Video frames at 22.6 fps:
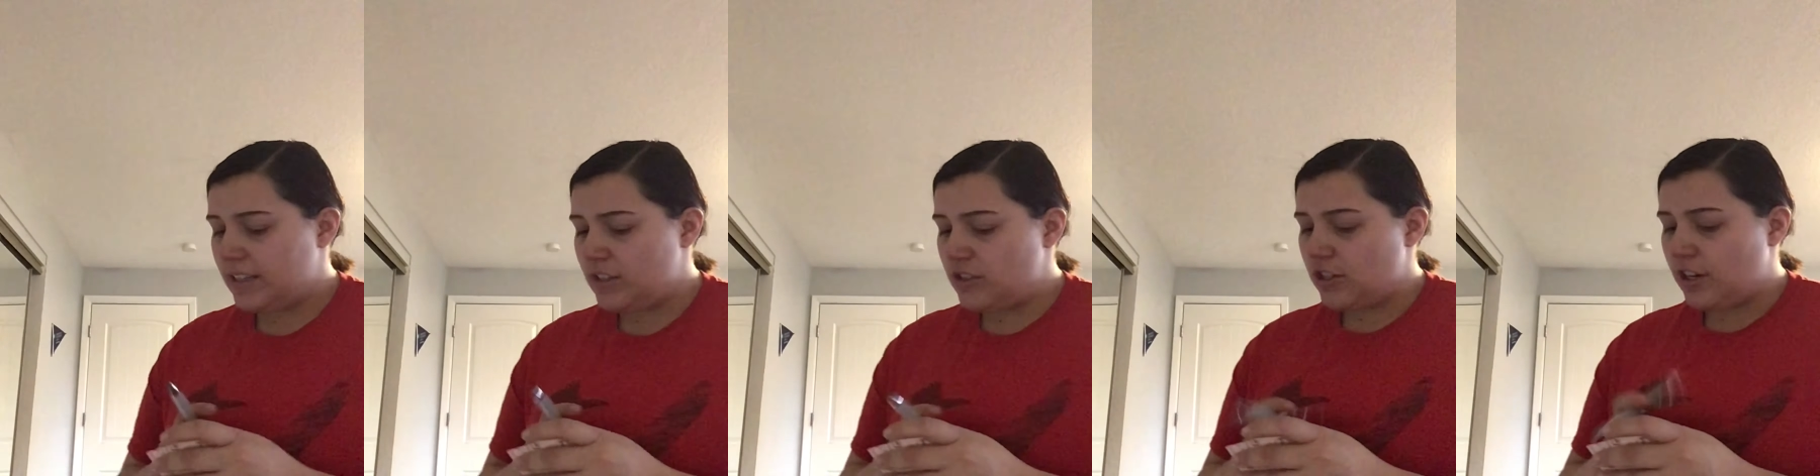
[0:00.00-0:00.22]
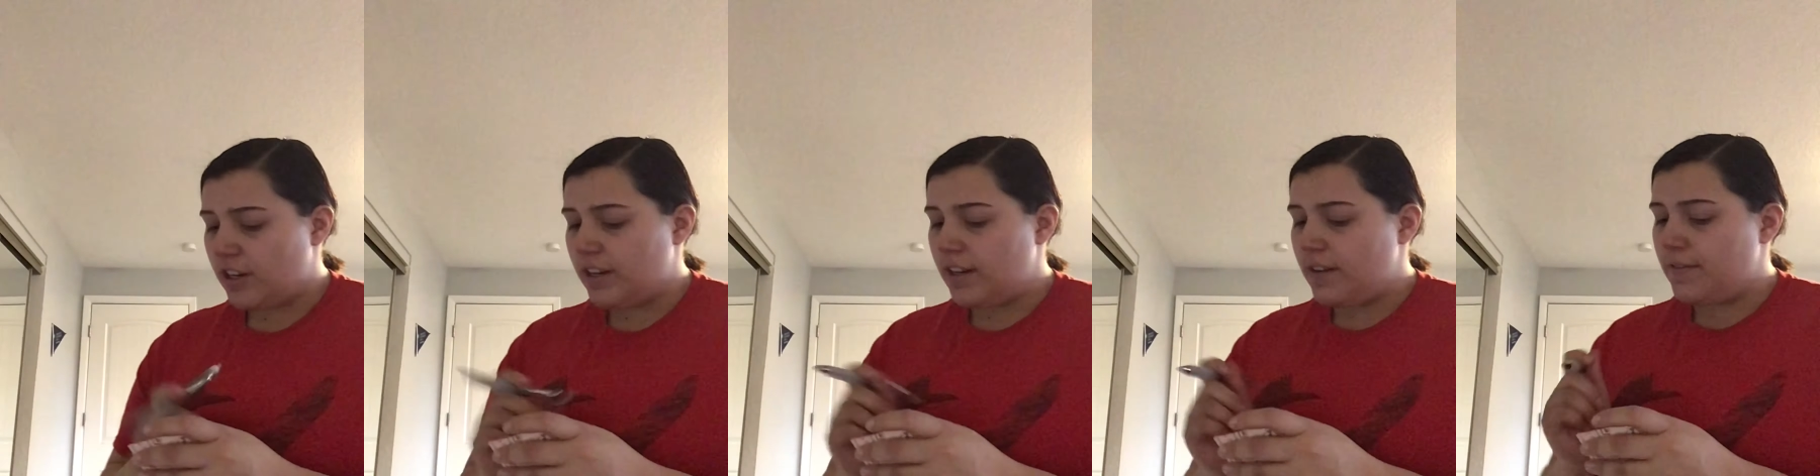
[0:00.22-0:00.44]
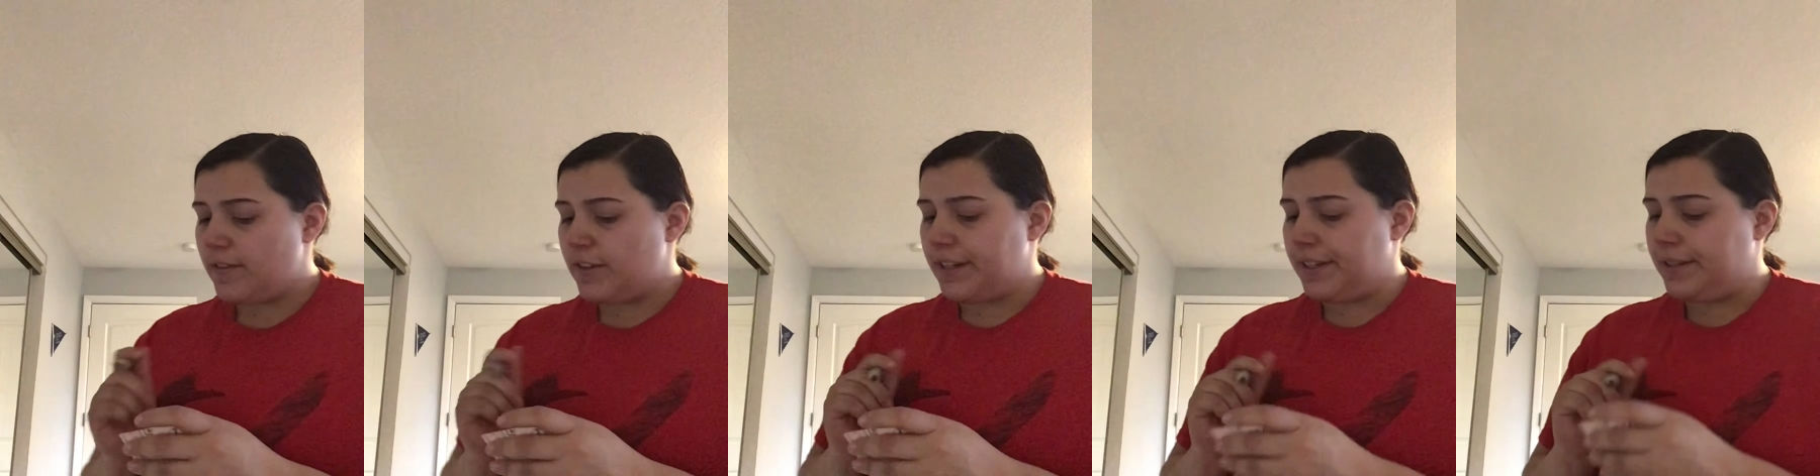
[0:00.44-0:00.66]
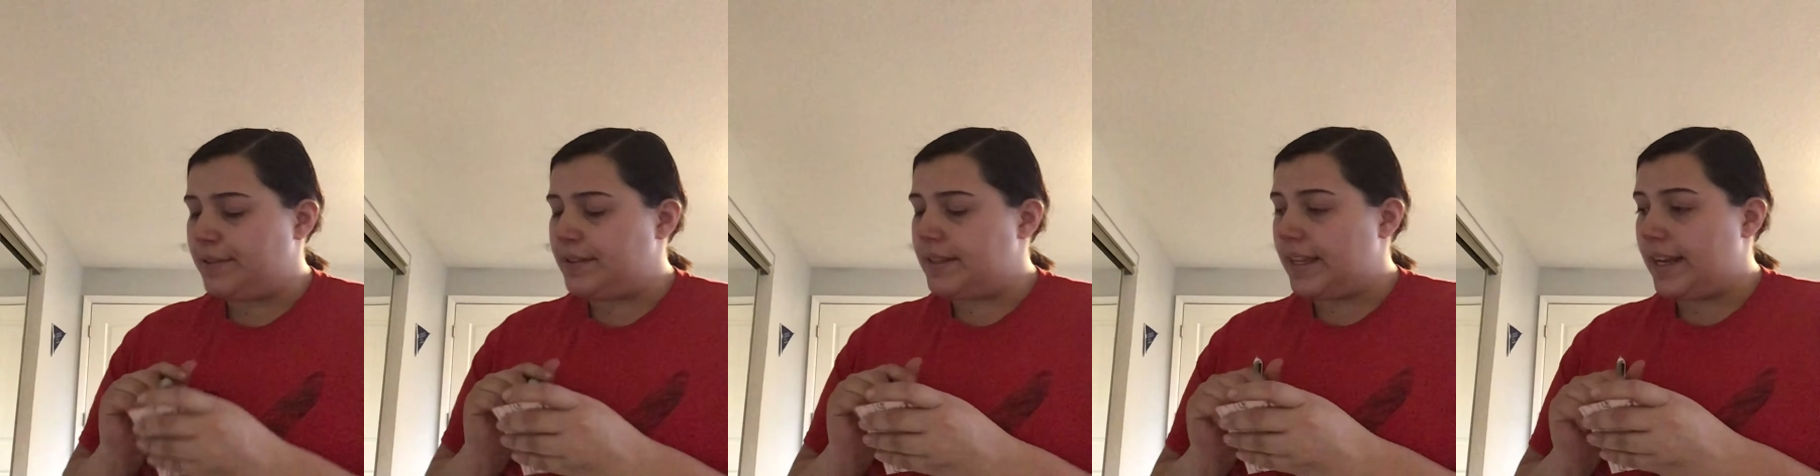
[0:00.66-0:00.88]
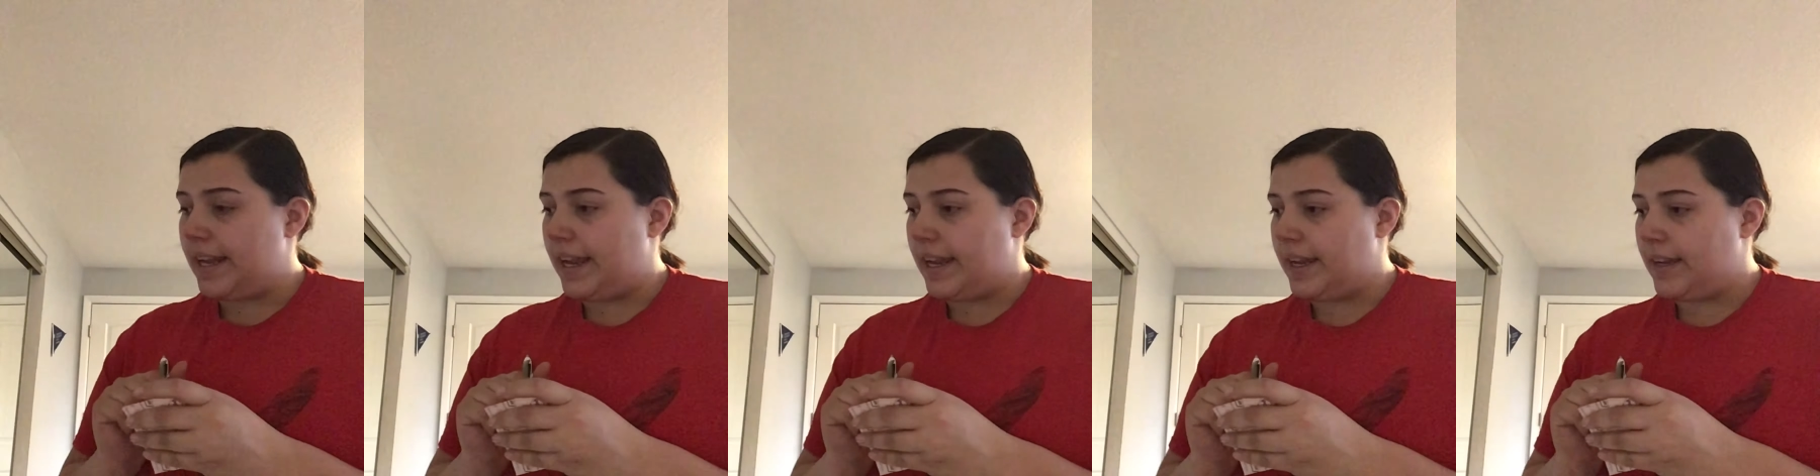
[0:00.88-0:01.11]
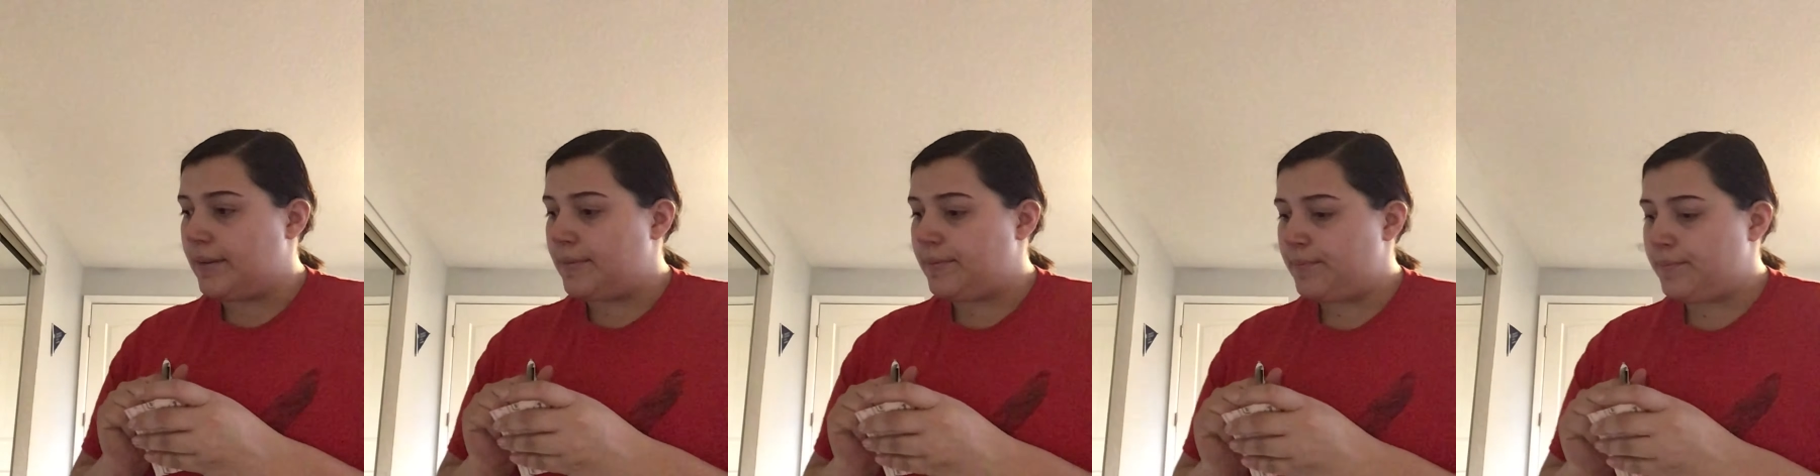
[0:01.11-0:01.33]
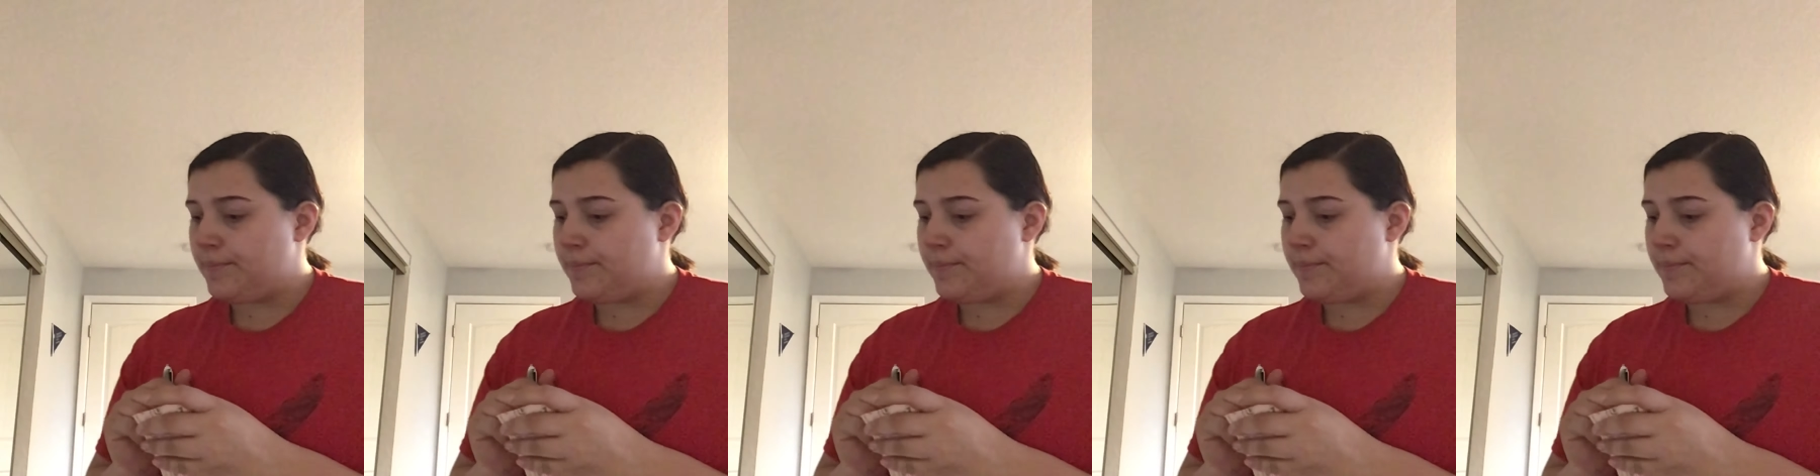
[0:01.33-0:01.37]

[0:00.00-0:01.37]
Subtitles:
started for you today?